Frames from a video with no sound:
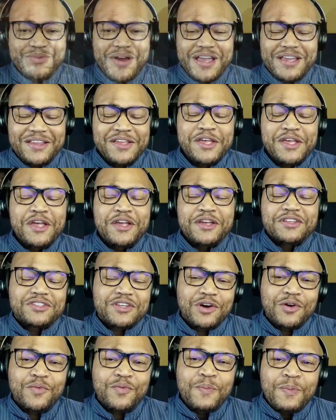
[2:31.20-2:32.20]
right?
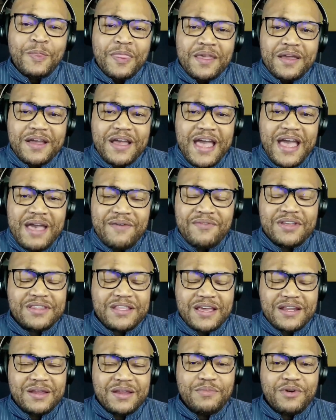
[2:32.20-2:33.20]
So having
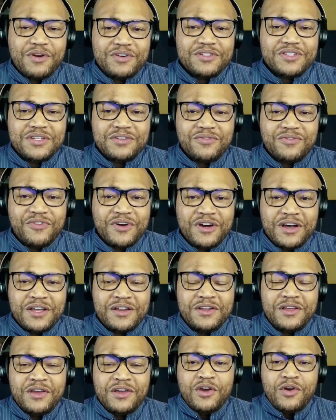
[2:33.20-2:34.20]
that emergency
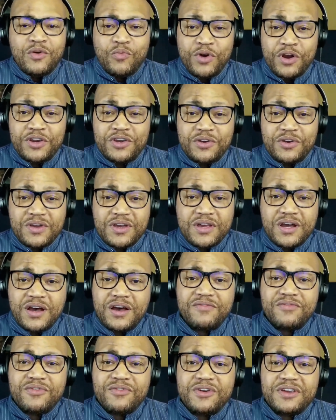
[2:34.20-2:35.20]
fund where you're
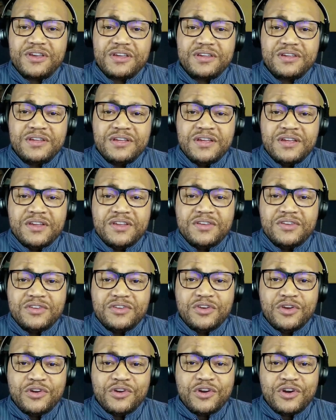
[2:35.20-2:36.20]
covering
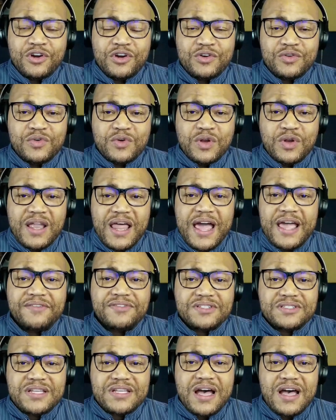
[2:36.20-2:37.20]
your
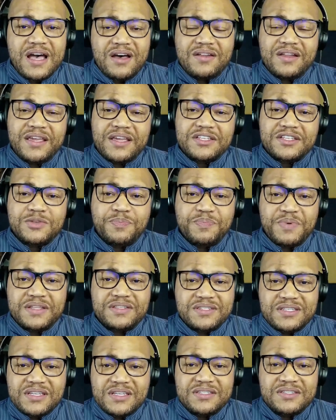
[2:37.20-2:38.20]
lifestyle
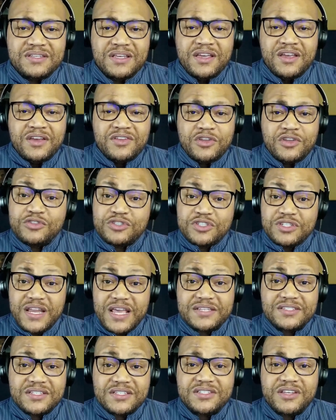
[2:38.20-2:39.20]
expenses, those
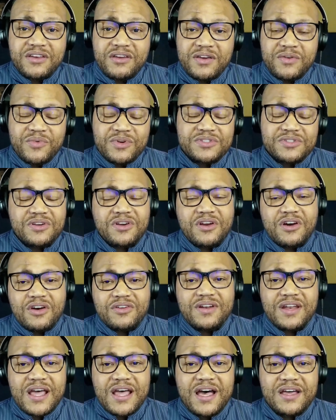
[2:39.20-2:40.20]
necessary ones are
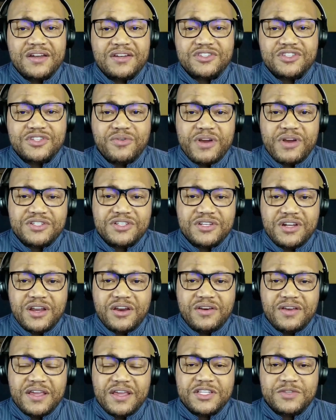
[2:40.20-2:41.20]
called
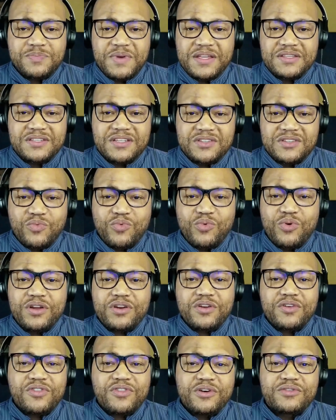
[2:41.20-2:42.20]
non-discretionary expenses. What
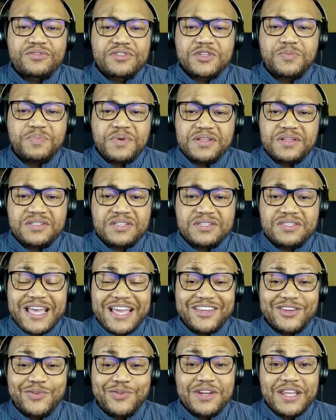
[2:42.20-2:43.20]
are those expenses
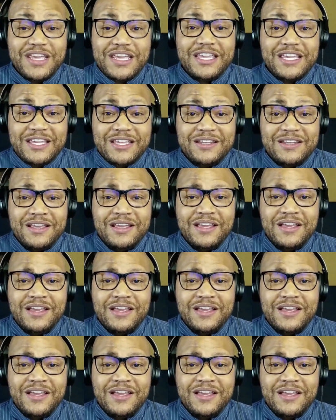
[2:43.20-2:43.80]
that you need